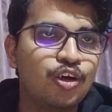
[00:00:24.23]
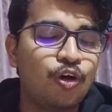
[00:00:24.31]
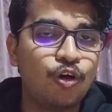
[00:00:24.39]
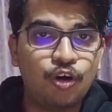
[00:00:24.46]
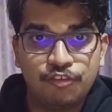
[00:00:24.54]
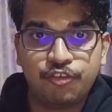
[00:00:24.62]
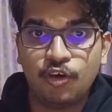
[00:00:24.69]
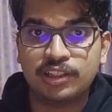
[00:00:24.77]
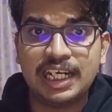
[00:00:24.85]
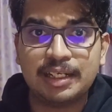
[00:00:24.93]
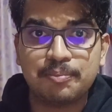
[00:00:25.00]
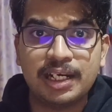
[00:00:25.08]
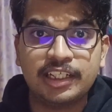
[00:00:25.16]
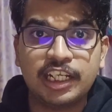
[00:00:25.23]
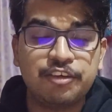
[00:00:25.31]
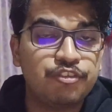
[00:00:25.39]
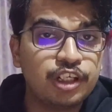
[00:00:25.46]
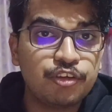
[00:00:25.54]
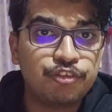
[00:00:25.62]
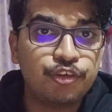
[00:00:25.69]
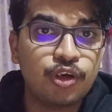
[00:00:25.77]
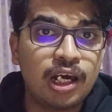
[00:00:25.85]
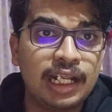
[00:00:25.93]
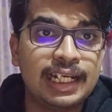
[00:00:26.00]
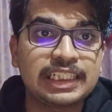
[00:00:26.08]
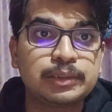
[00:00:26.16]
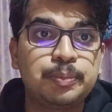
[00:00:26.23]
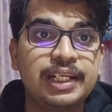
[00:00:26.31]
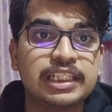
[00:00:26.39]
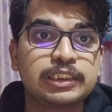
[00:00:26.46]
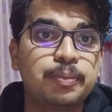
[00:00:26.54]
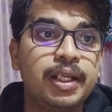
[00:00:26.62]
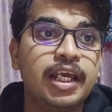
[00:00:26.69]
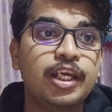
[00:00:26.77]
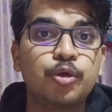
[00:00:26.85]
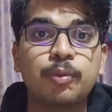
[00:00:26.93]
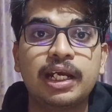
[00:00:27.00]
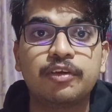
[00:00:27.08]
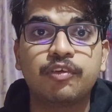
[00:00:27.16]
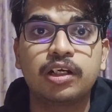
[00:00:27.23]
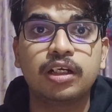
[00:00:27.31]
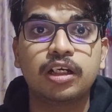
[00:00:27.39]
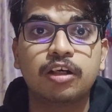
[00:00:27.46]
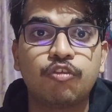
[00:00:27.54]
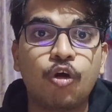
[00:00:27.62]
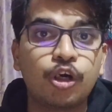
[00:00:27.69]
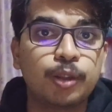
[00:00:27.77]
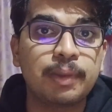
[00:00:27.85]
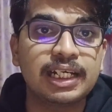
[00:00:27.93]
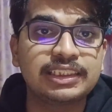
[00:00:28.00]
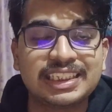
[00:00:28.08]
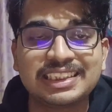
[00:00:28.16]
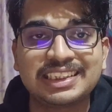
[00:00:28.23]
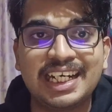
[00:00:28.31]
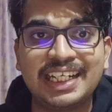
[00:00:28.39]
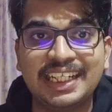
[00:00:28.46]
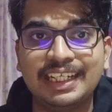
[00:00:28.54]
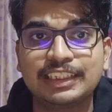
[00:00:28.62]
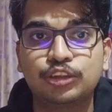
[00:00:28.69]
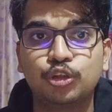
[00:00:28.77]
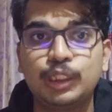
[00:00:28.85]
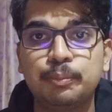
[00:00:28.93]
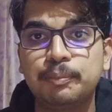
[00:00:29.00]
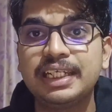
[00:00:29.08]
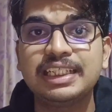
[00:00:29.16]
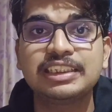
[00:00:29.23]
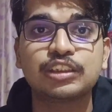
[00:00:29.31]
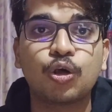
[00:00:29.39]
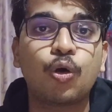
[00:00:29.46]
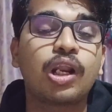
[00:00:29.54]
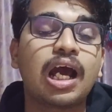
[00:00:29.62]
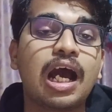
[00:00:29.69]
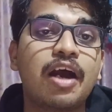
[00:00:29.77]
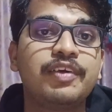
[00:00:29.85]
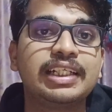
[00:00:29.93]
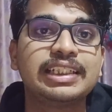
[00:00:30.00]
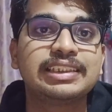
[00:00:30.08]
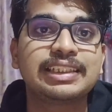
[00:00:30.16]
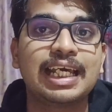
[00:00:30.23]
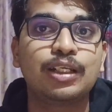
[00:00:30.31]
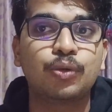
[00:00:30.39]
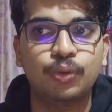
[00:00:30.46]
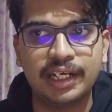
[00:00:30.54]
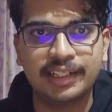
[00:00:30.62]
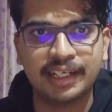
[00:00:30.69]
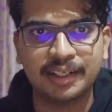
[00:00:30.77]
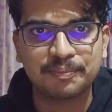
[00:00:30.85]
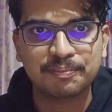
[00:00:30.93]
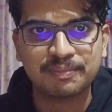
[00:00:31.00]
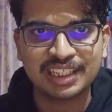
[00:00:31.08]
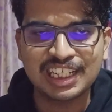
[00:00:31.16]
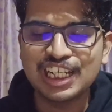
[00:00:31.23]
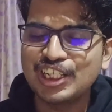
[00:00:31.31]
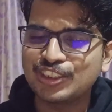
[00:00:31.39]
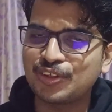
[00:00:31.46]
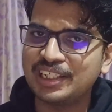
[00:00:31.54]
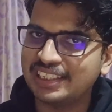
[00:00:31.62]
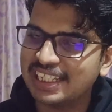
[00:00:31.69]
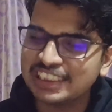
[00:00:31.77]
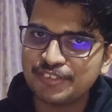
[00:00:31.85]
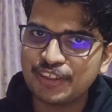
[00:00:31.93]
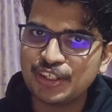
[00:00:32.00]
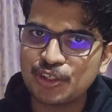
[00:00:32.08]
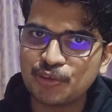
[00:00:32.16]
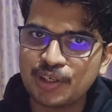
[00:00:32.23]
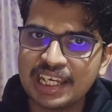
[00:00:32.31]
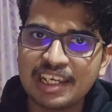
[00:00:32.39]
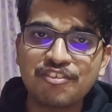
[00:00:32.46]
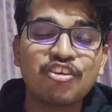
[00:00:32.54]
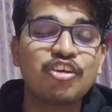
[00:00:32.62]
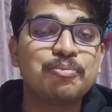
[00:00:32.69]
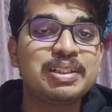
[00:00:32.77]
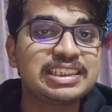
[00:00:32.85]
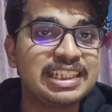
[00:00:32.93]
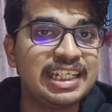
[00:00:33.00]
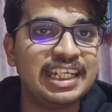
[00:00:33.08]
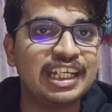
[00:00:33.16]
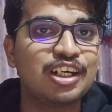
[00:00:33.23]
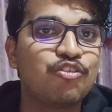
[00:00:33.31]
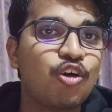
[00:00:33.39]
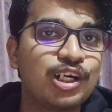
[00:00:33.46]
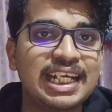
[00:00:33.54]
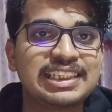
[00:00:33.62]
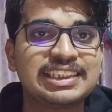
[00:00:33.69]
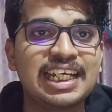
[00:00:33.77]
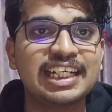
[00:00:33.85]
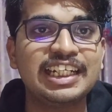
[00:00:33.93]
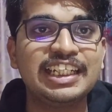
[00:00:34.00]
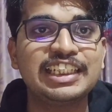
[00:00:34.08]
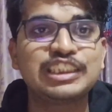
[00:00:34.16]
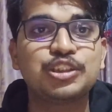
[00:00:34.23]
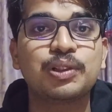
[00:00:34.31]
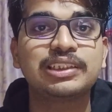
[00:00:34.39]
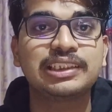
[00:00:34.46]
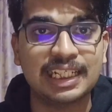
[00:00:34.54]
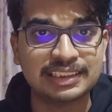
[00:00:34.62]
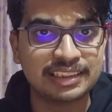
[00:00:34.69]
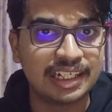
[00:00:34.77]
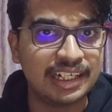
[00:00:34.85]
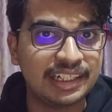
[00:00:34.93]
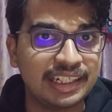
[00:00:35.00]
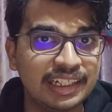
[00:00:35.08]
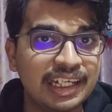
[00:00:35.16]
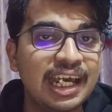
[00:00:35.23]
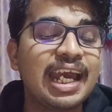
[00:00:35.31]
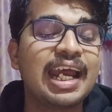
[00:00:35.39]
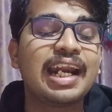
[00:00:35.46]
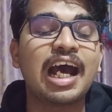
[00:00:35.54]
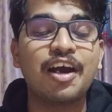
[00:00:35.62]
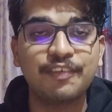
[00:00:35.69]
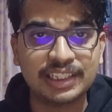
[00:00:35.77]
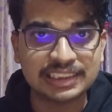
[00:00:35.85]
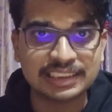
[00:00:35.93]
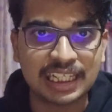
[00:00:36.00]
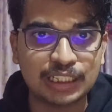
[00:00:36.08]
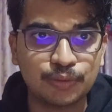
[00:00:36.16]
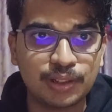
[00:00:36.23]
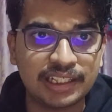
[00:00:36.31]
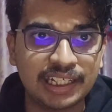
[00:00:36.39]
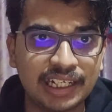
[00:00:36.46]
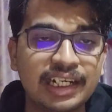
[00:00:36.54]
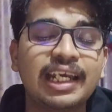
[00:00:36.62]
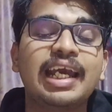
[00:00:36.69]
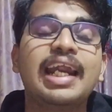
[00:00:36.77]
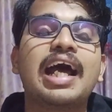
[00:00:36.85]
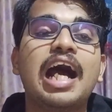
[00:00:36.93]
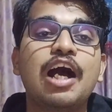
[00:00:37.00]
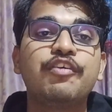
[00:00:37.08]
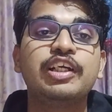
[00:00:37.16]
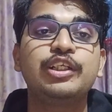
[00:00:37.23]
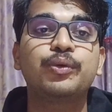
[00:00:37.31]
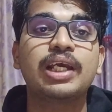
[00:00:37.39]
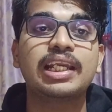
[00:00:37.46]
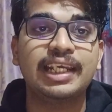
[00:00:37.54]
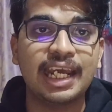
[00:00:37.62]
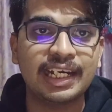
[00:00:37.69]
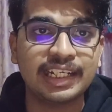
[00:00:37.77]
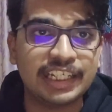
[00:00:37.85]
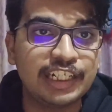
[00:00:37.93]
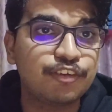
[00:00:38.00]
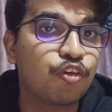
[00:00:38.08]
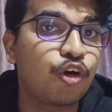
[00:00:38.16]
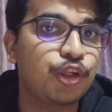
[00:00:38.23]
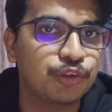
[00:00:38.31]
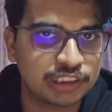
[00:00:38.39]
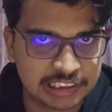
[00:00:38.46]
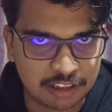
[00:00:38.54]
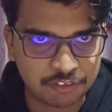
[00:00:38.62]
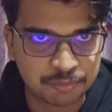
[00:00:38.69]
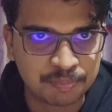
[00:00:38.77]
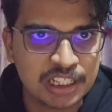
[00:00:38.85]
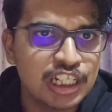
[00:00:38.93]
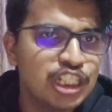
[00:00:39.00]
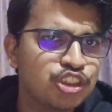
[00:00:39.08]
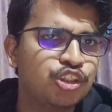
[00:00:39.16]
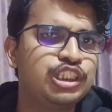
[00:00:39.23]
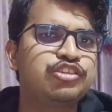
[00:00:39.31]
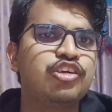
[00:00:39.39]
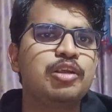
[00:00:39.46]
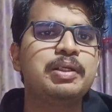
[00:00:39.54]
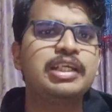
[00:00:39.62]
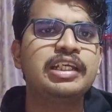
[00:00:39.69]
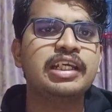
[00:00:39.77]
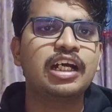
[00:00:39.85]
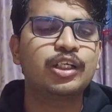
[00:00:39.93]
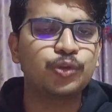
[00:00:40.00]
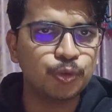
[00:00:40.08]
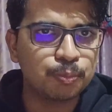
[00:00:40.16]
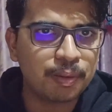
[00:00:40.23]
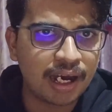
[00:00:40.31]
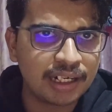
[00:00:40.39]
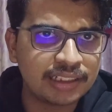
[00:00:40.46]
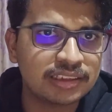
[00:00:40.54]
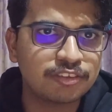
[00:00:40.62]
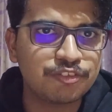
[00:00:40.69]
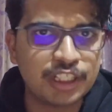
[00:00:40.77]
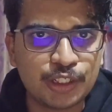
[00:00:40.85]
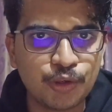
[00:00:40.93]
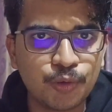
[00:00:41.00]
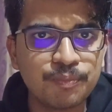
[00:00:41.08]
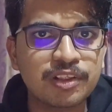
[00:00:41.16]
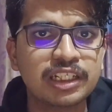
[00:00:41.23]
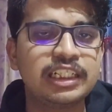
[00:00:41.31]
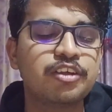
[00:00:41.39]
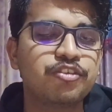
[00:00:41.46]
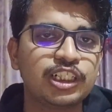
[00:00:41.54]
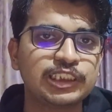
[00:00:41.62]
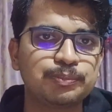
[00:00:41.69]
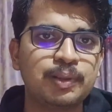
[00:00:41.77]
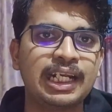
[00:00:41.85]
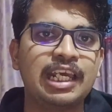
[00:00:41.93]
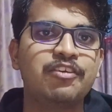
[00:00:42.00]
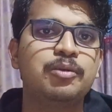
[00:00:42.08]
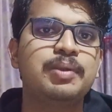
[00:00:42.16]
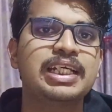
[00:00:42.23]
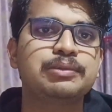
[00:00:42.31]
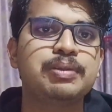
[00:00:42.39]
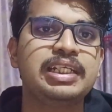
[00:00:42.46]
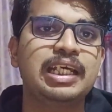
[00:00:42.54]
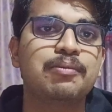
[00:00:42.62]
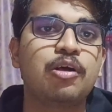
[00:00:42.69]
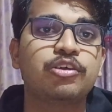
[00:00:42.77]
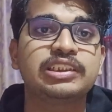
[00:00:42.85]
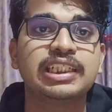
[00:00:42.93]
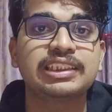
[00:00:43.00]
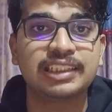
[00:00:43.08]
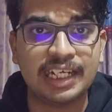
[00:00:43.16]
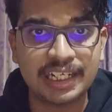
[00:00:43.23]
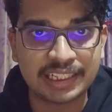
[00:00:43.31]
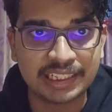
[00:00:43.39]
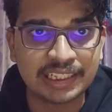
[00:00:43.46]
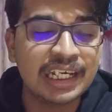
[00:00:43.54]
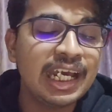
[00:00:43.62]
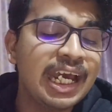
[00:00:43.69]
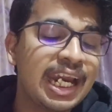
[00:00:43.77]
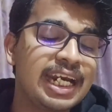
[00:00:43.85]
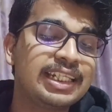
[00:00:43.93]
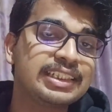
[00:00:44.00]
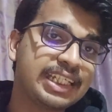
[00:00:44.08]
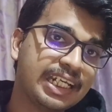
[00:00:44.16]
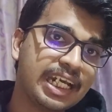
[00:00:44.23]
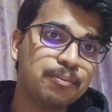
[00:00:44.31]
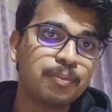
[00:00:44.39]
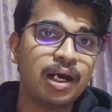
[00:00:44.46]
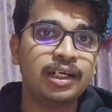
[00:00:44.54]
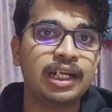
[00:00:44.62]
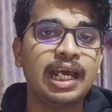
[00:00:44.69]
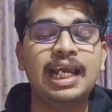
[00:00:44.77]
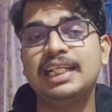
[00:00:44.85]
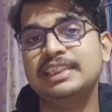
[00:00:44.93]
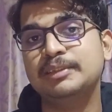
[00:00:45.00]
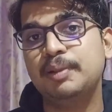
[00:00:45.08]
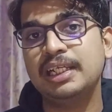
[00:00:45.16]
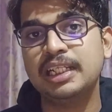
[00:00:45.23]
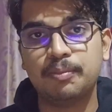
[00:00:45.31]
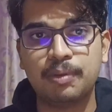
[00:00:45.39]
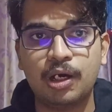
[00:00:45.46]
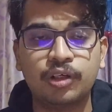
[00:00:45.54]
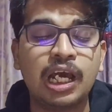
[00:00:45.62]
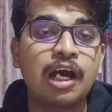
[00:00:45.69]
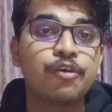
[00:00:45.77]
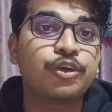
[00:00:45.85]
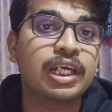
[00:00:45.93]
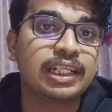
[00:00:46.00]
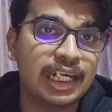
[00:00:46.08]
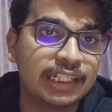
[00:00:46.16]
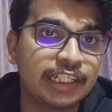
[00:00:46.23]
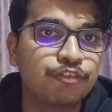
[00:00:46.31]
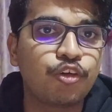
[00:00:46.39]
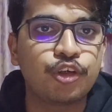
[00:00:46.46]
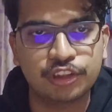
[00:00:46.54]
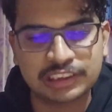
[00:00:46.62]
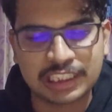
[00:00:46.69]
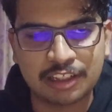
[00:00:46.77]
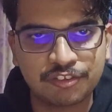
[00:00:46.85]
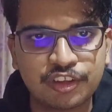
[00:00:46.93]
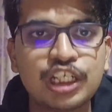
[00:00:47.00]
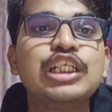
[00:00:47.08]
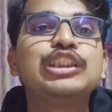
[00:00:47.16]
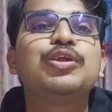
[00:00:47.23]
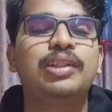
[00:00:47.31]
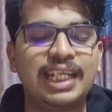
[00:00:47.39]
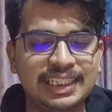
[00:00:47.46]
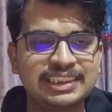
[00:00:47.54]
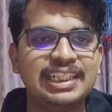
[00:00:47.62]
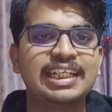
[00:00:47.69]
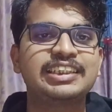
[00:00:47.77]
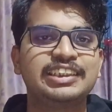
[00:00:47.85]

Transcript: Or for that matter, even if you are an experienced player, you might wonder what my chess rating actually means or how it is calculated. So in this video today, we will be seeing what exactly is your chess rating and how it is calculated and how you can get it for yourself. So this will be a two-part video. In the first part, I will be explaining about the chess rating, and the second part, I will explain about how you can get it for yourself. So let's get